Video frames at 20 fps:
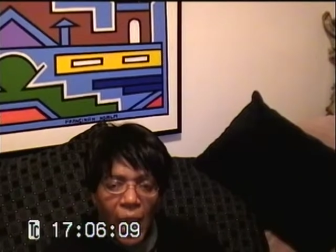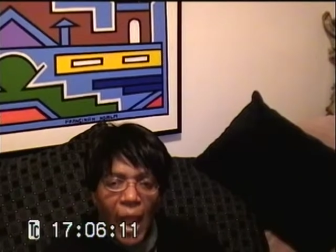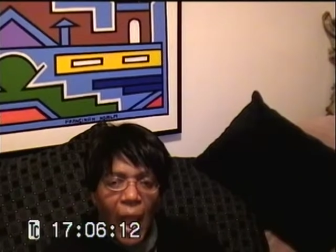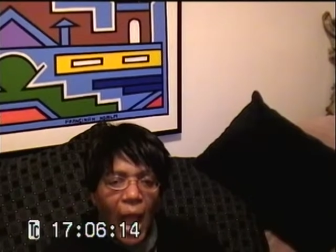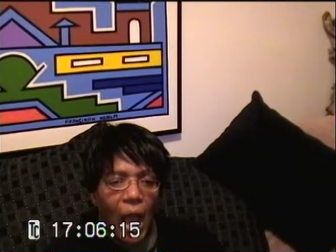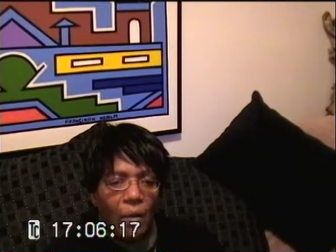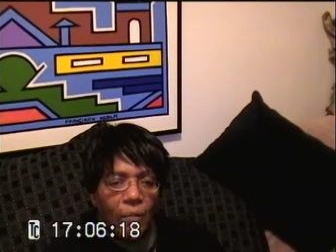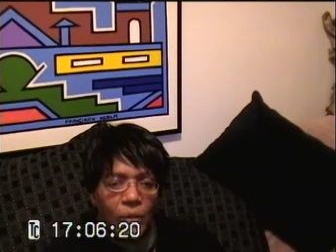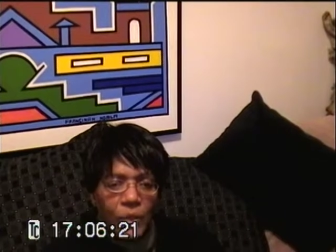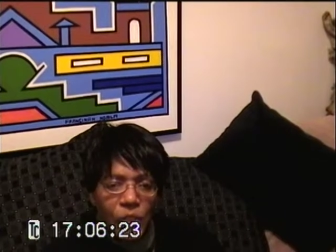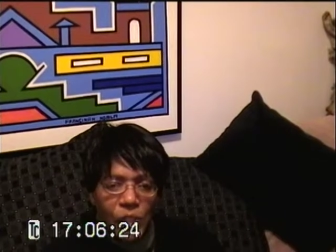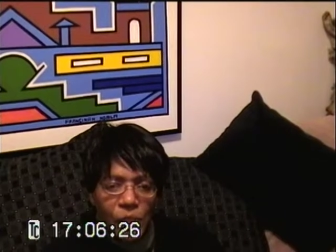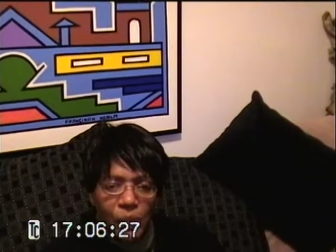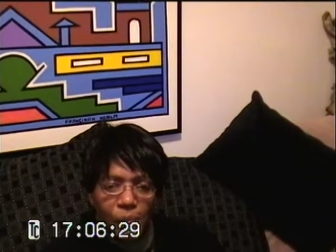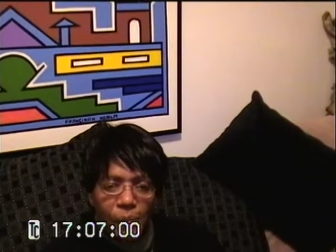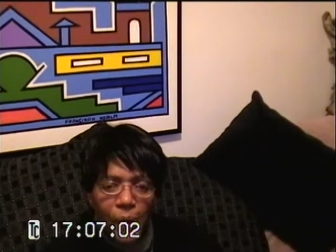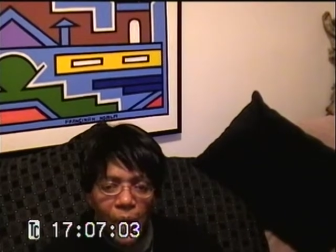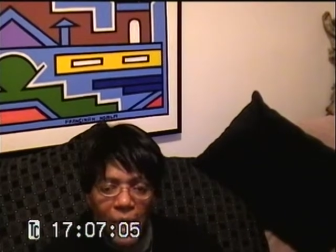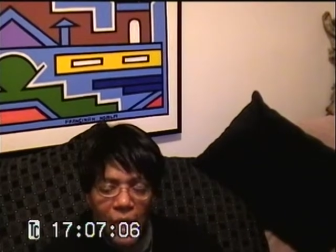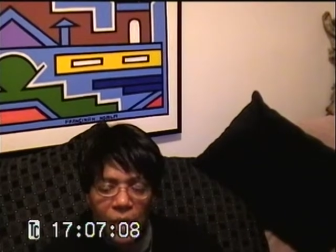how much he
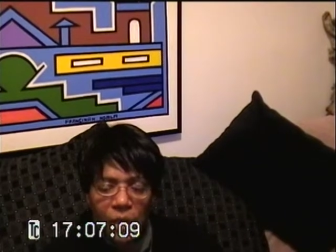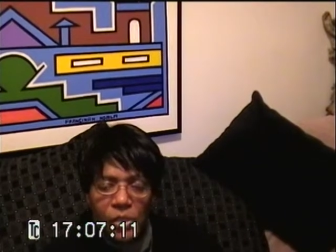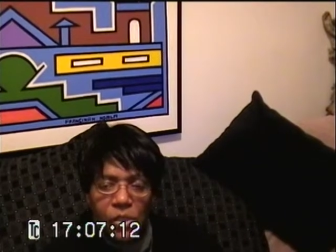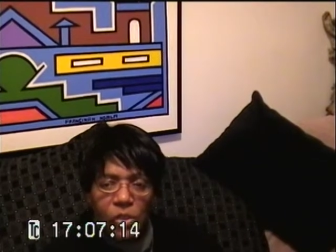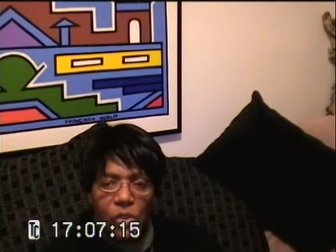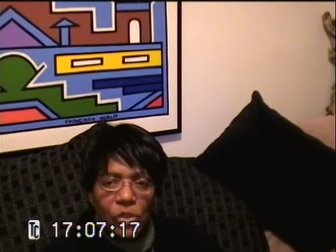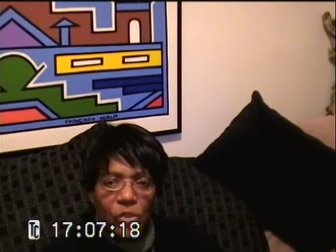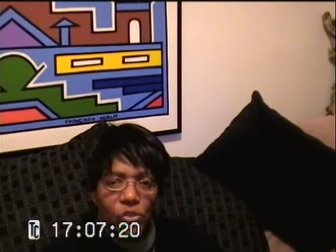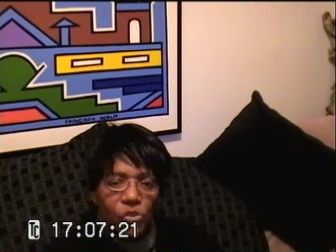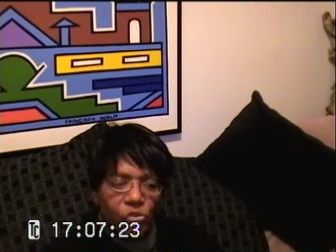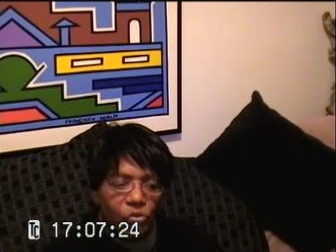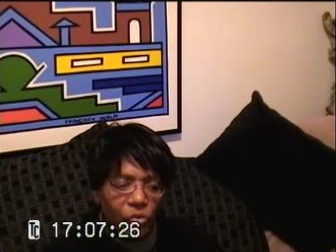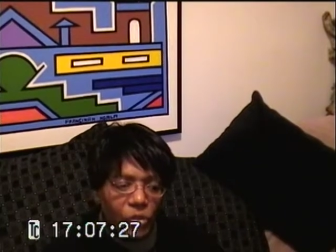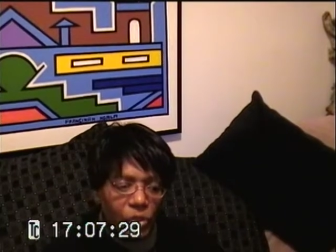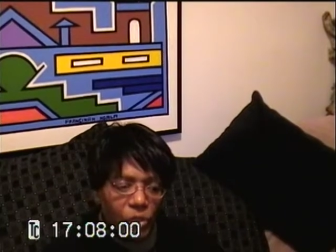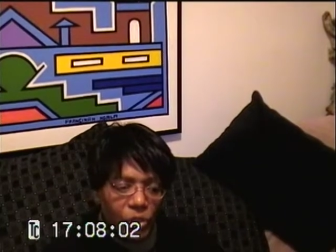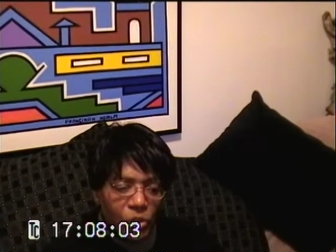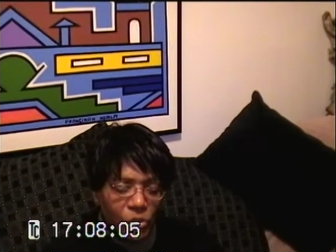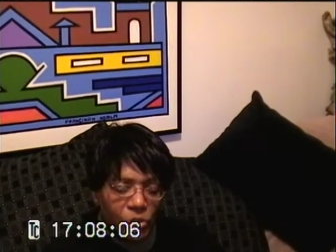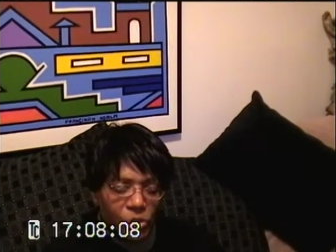paid to the
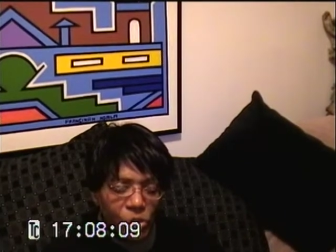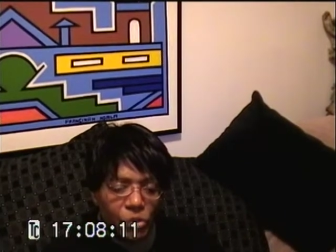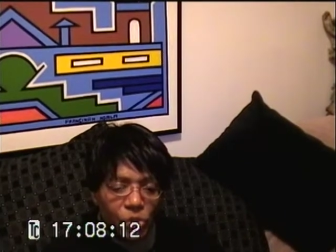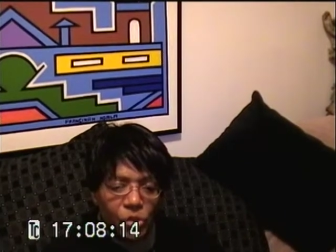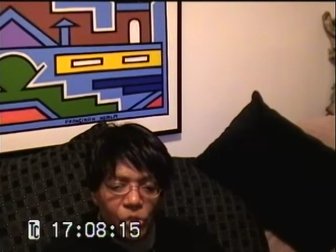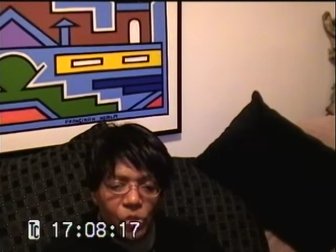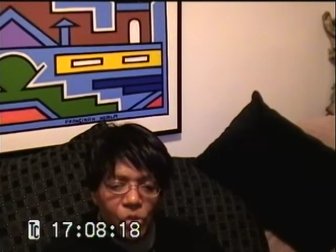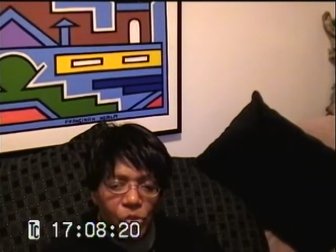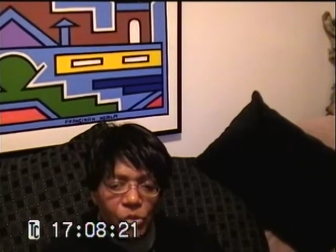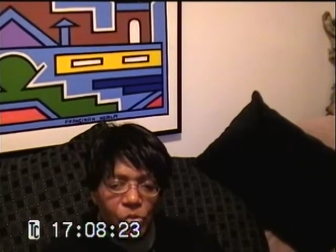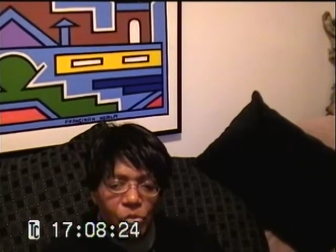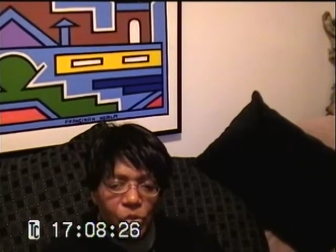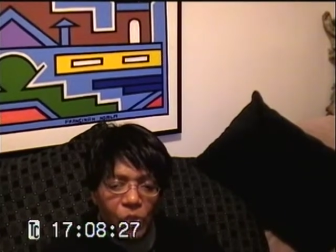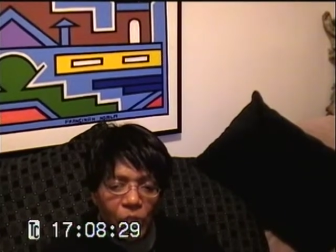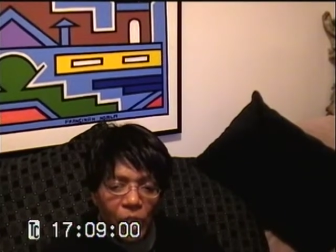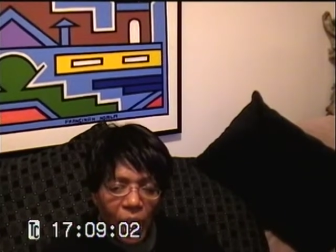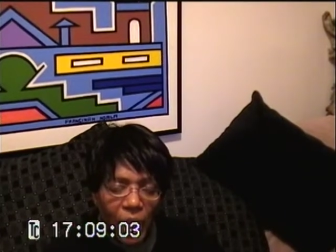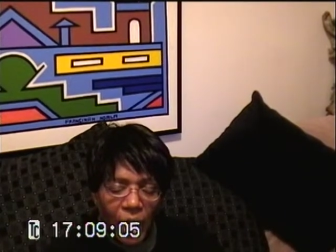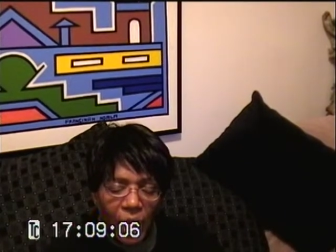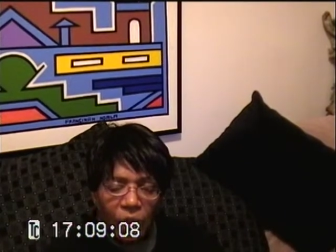to, to, to the
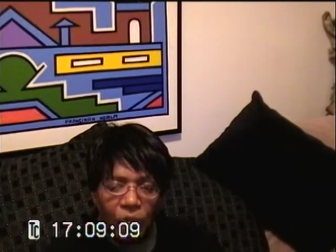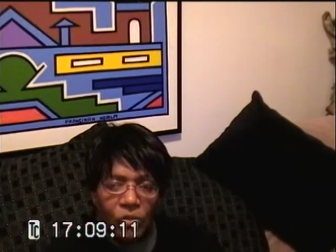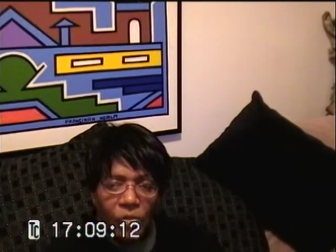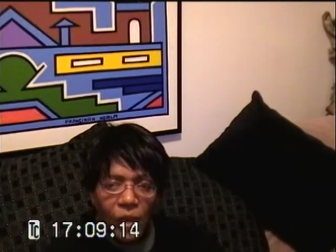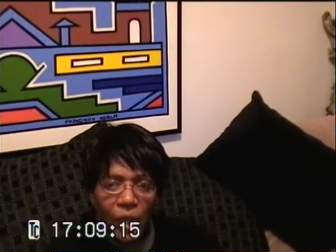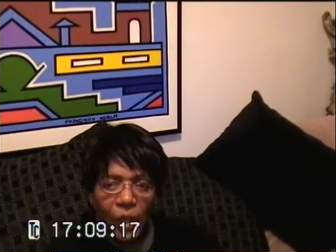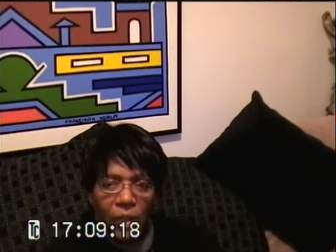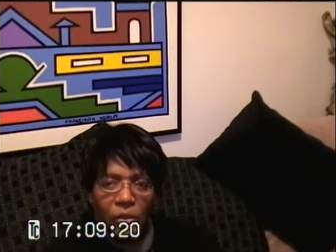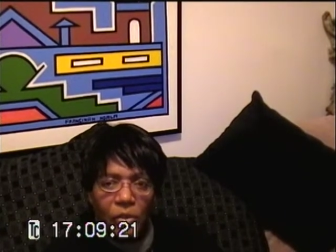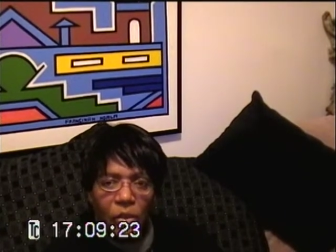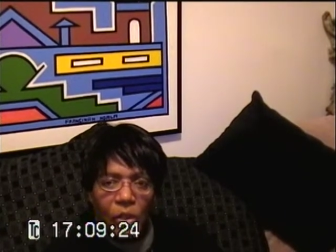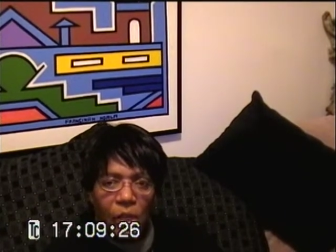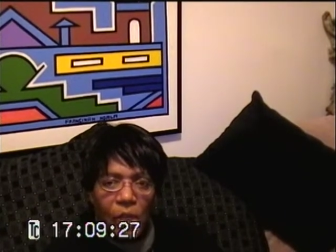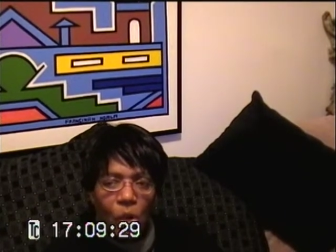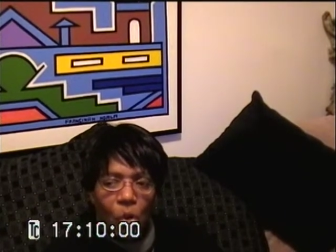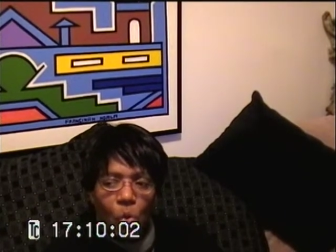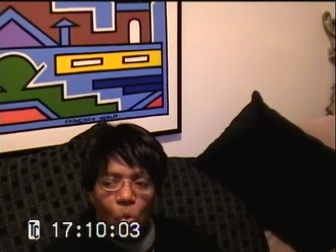contractor.